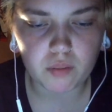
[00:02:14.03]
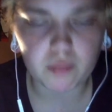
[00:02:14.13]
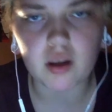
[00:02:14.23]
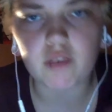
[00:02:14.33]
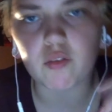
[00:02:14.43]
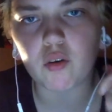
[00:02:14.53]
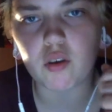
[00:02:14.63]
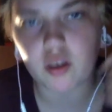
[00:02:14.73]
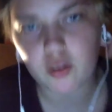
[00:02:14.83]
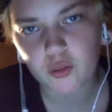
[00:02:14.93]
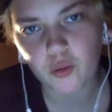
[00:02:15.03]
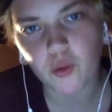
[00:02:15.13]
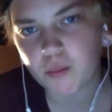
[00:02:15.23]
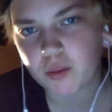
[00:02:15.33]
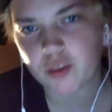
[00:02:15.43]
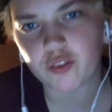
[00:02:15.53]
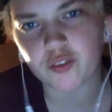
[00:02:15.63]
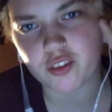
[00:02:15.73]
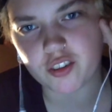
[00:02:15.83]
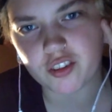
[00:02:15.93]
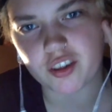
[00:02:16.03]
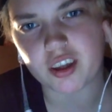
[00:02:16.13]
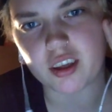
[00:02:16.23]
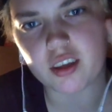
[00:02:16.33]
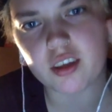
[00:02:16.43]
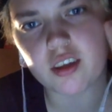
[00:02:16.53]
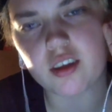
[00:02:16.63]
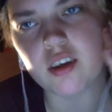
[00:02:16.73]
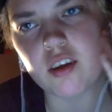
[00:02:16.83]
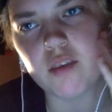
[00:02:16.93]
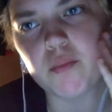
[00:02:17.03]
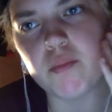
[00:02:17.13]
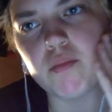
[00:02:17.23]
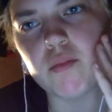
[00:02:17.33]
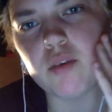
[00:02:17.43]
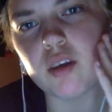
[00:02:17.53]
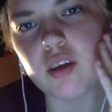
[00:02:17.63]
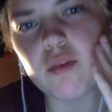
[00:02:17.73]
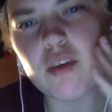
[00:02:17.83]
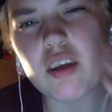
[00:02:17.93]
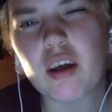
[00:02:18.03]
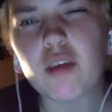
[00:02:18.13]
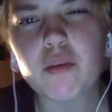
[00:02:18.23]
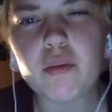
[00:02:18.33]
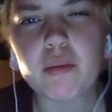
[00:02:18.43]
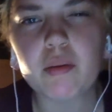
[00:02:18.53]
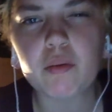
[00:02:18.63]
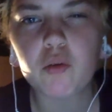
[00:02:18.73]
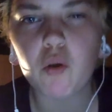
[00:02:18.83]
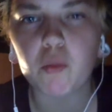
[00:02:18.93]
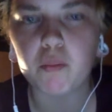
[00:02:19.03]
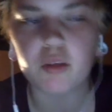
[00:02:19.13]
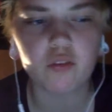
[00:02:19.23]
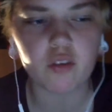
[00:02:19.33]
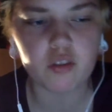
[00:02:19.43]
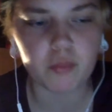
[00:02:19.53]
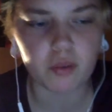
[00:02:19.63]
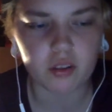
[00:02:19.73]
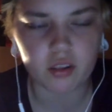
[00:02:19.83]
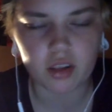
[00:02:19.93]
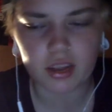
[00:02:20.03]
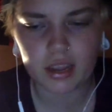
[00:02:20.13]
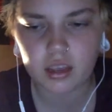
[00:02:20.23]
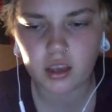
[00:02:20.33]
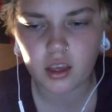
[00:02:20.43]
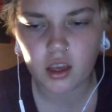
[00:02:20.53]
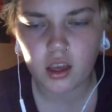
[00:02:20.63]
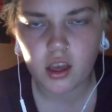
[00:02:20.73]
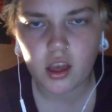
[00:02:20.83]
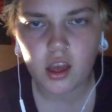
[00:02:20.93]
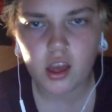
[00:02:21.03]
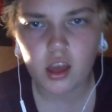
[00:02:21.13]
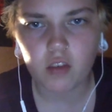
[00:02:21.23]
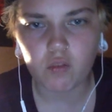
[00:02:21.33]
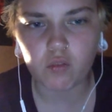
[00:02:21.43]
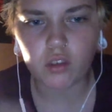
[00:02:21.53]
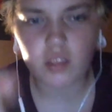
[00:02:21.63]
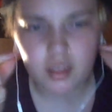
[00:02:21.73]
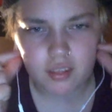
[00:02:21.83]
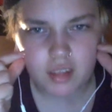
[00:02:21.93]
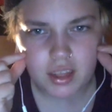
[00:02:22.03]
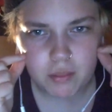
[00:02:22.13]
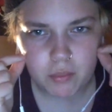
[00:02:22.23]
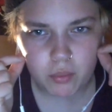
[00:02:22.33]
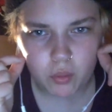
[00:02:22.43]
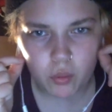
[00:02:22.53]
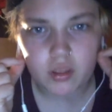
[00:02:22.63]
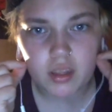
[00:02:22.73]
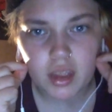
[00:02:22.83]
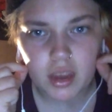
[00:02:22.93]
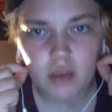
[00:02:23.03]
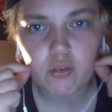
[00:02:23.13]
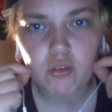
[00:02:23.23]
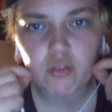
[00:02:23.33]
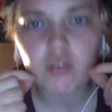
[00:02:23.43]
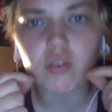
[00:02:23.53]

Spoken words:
I've got a lot of peach fuzz, I wouldn't call it peach fuzz, but it's like really light blonde hairs,